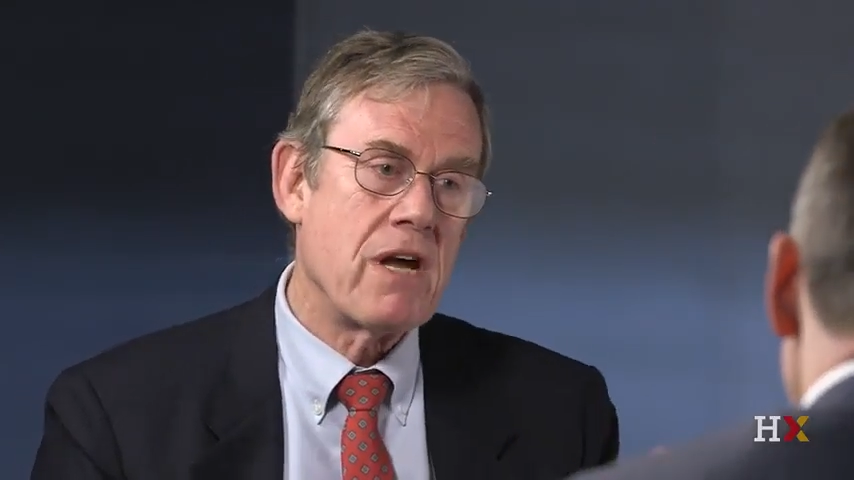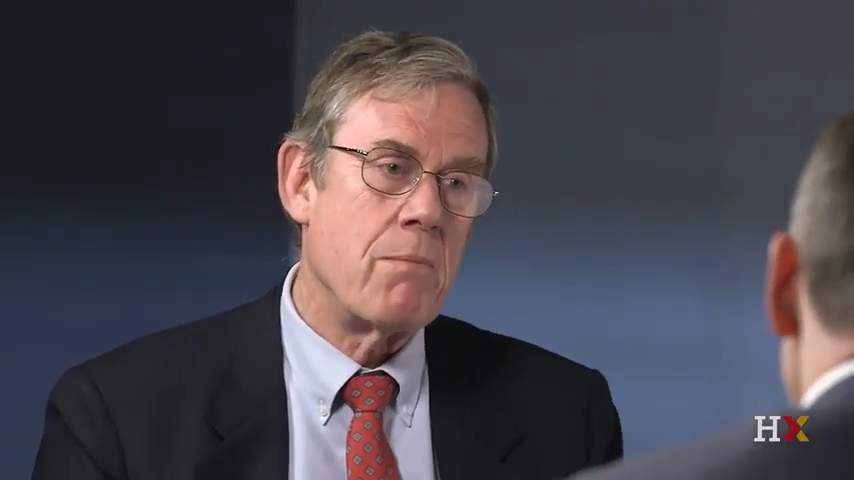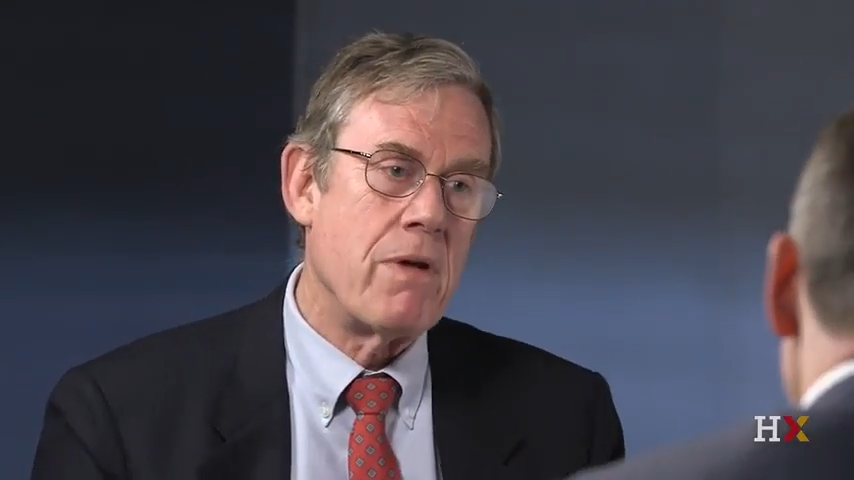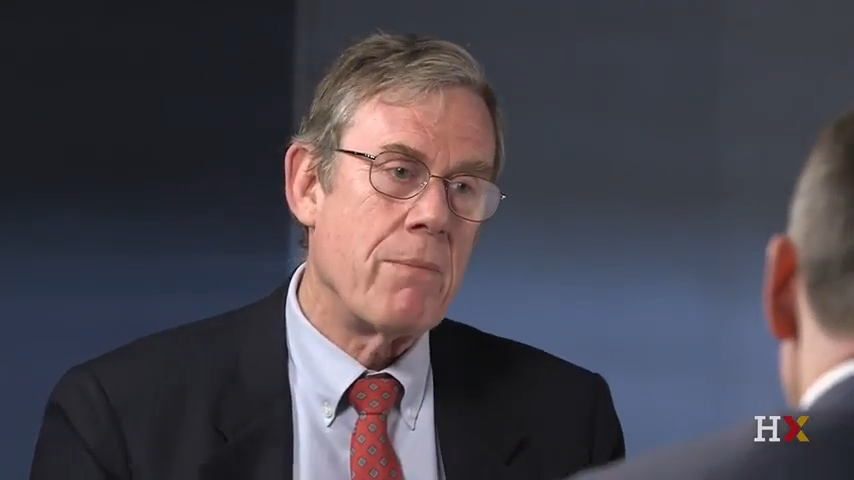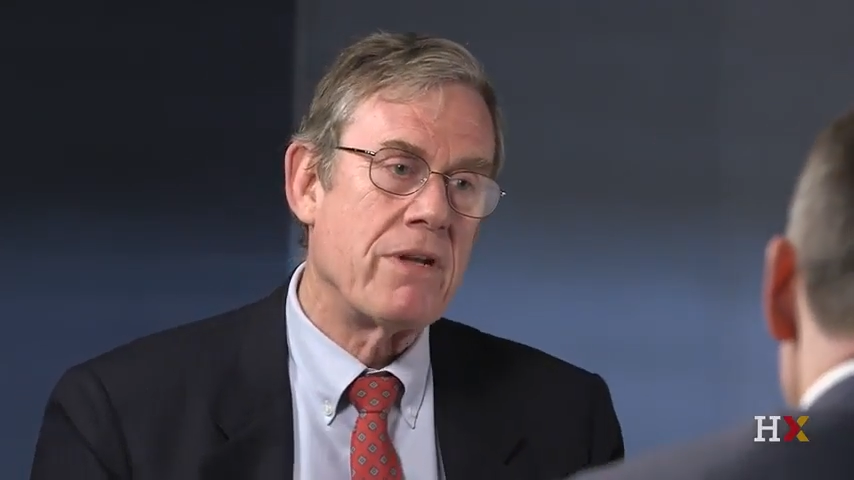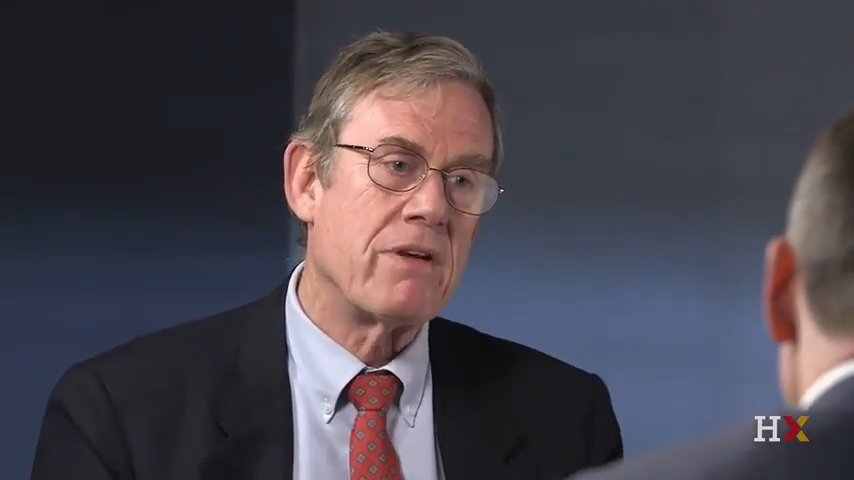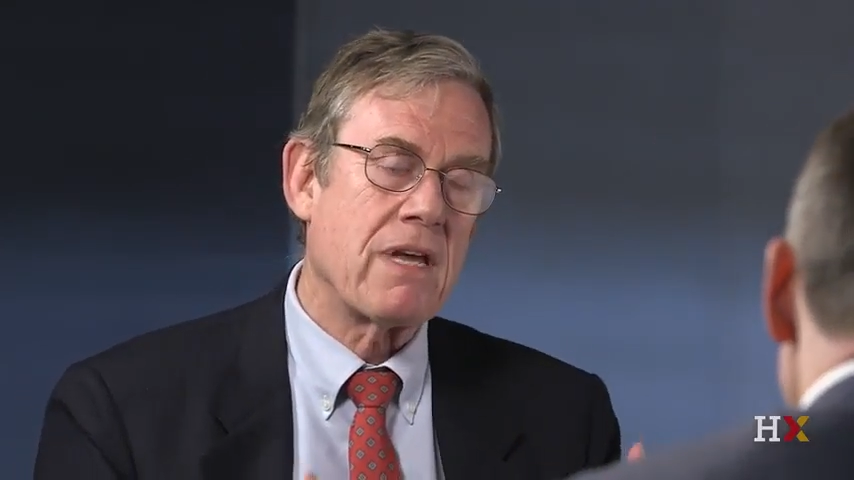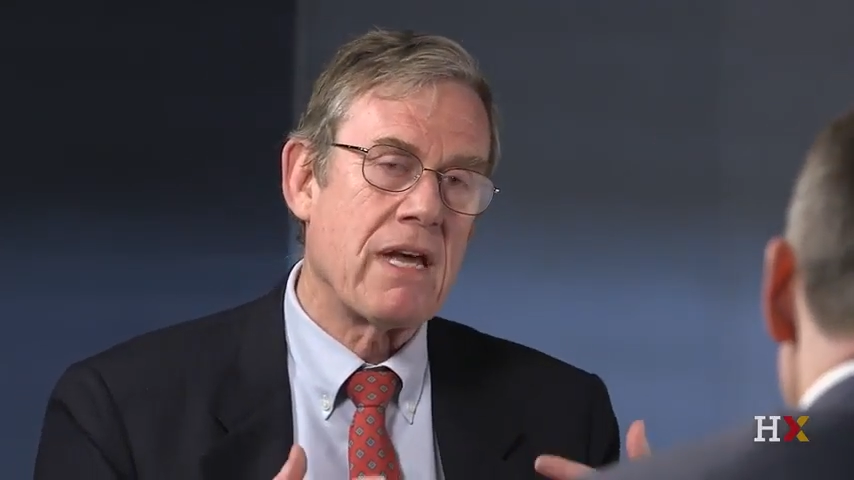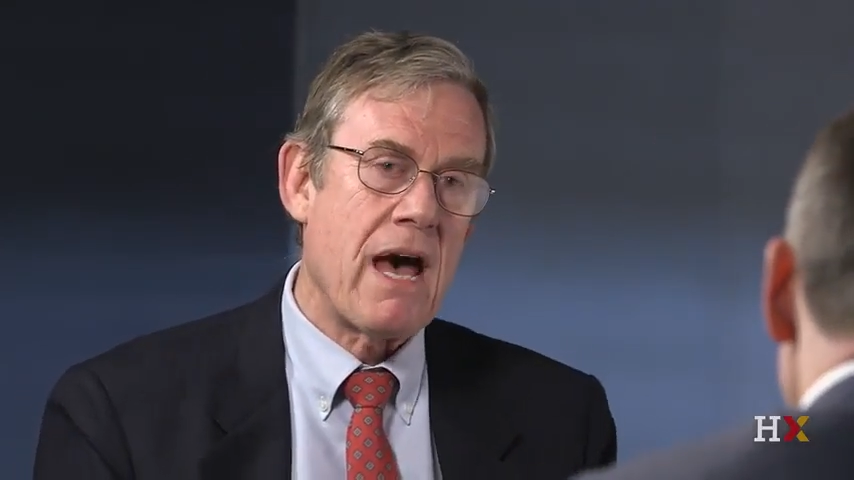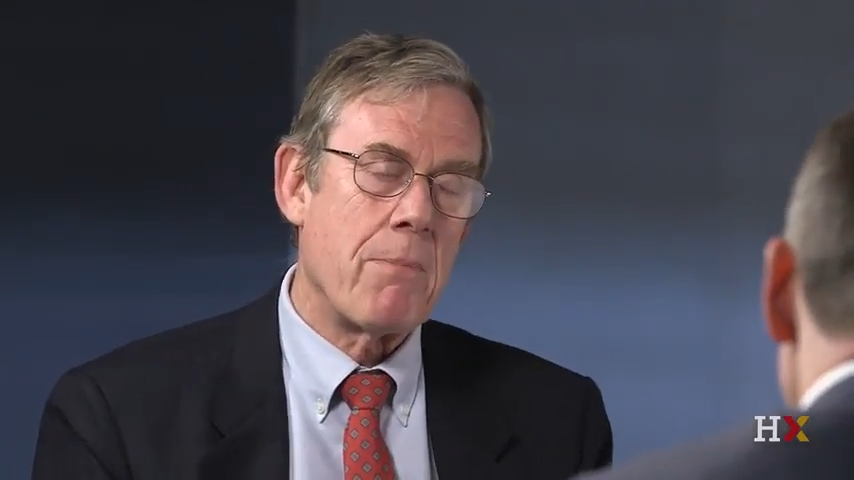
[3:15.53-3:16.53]
commitment to
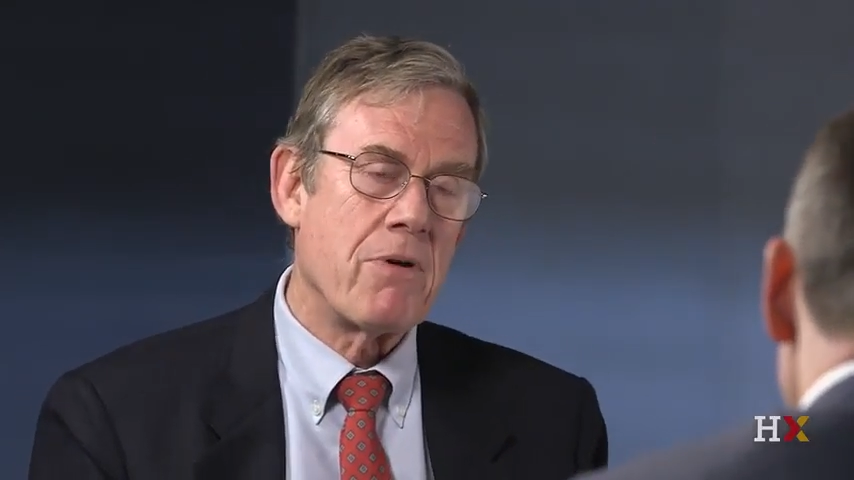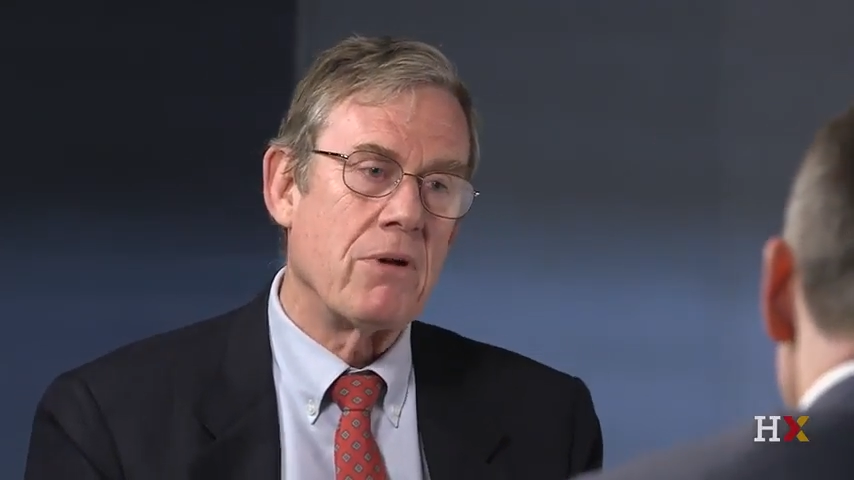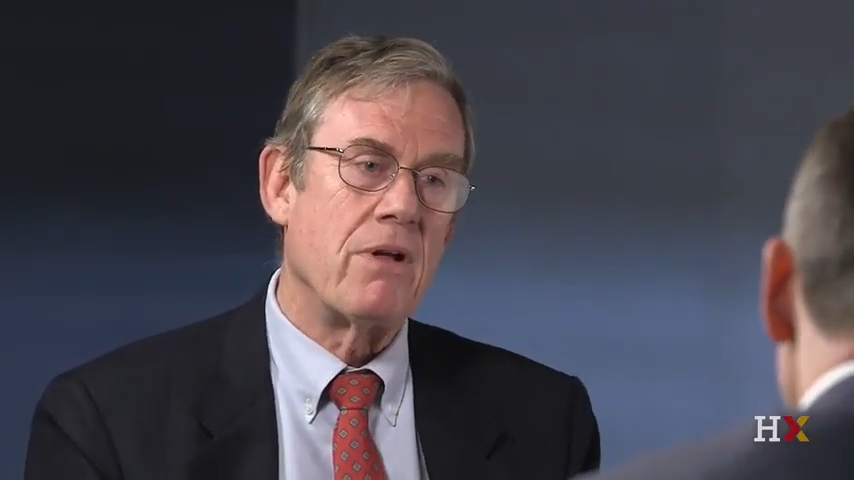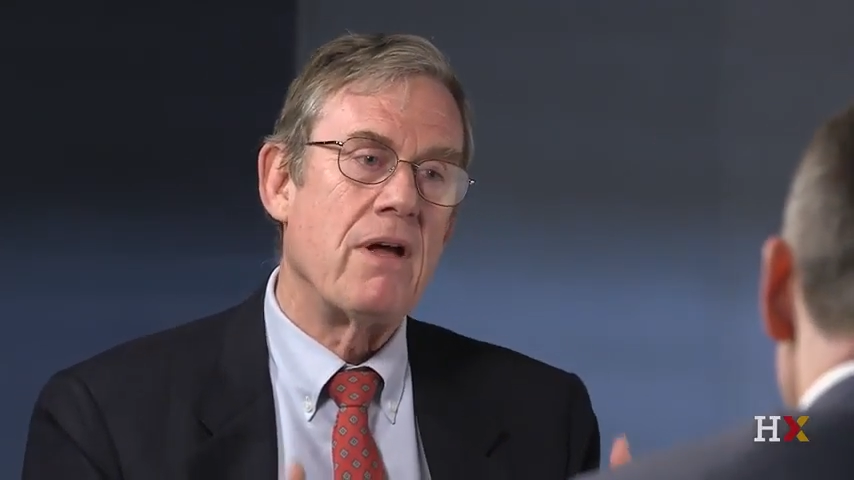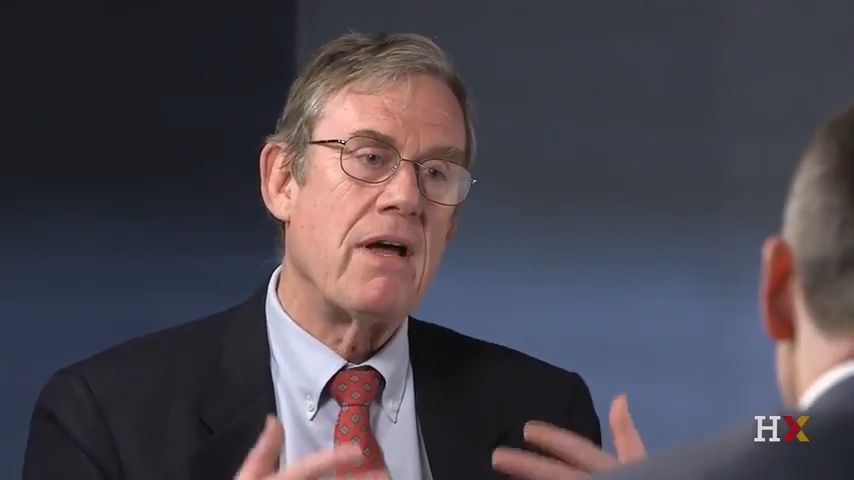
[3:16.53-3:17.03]
the capital